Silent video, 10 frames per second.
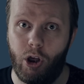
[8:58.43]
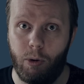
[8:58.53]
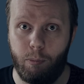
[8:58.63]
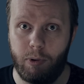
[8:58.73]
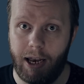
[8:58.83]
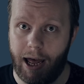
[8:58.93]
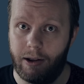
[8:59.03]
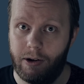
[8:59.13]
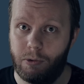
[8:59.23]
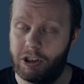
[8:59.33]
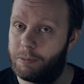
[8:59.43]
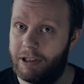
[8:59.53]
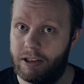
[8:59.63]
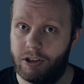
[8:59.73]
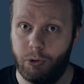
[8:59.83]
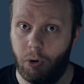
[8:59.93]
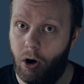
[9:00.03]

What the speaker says: Öppna, which means to